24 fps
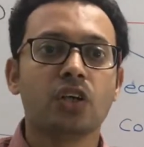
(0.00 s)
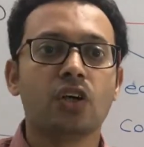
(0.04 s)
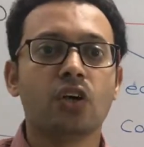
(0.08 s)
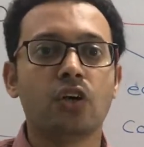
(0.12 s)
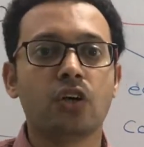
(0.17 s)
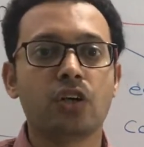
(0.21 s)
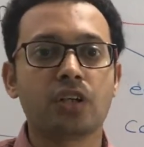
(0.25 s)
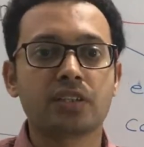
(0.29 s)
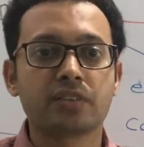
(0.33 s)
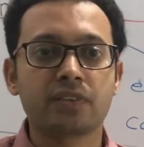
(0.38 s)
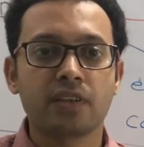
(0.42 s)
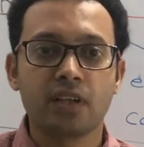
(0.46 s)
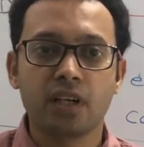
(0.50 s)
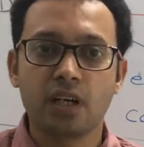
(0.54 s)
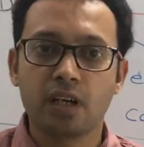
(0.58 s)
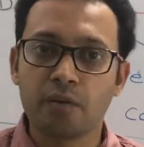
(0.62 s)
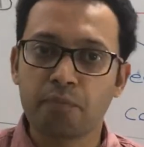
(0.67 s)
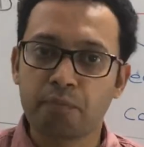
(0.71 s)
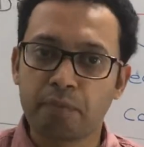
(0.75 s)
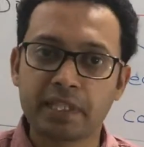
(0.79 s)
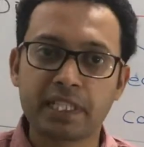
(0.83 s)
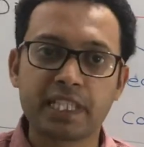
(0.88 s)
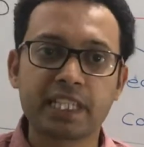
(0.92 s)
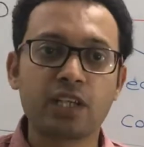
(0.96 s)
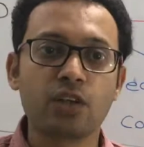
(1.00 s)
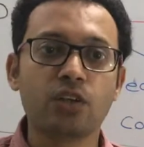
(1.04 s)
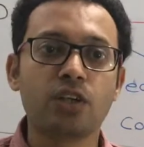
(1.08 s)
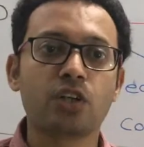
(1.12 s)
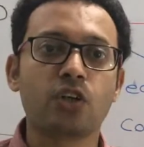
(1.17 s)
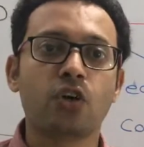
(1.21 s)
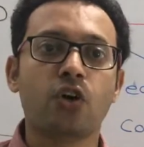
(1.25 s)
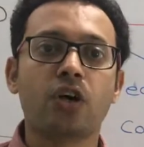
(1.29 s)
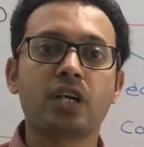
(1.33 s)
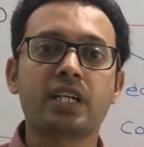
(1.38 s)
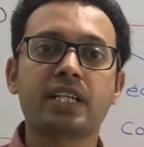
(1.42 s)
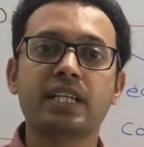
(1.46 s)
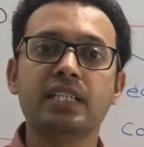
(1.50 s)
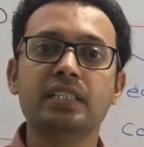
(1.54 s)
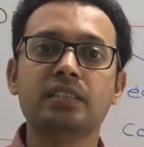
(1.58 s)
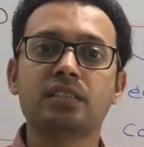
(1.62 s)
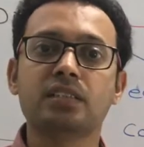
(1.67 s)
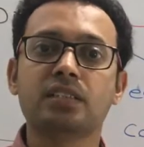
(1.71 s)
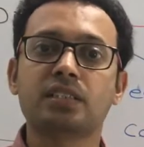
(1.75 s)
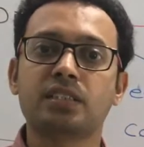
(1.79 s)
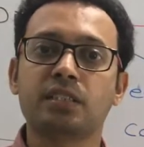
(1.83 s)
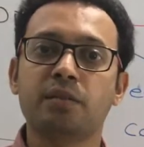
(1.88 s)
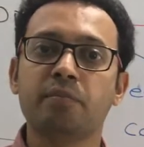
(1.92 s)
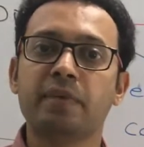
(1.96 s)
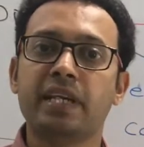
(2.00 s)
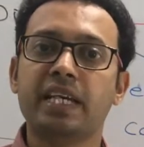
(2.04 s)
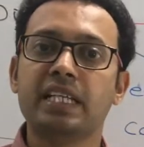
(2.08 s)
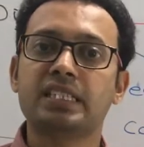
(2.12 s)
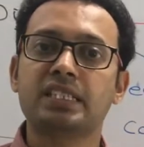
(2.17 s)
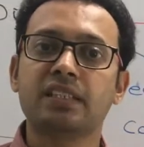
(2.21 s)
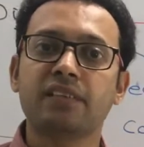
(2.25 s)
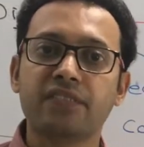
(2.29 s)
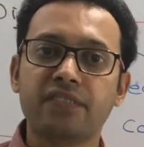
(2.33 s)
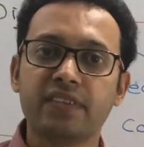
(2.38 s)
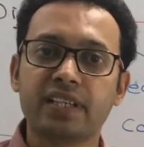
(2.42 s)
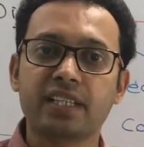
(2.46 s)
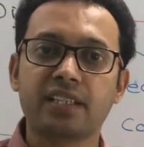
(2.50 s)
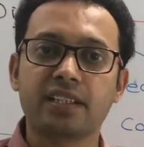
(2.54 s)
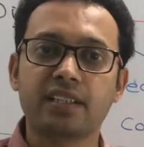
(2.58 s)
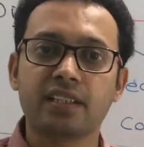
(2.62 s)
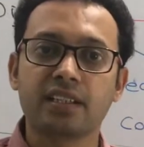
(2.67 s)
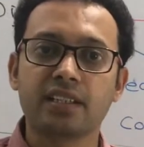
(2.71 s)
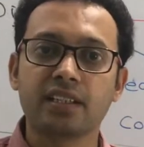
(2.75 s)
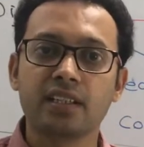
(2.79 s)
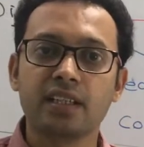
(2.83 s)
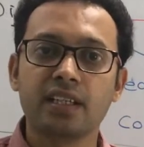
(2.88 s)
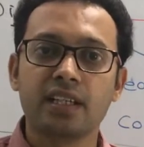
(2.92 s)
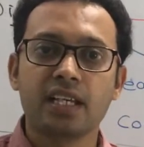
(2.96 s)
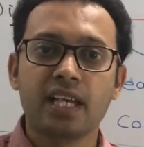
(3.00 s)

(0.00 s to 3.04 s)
or a particular organ system gets affected.